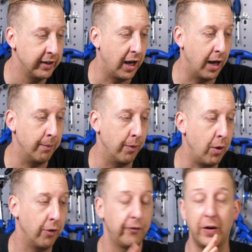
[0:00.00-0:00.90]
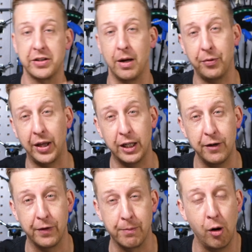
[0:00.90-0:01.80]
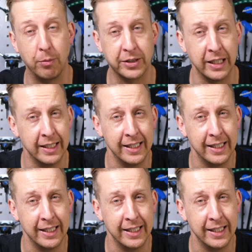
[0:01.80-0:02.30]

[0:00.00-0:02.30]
Um, well, first up, thank you for the props,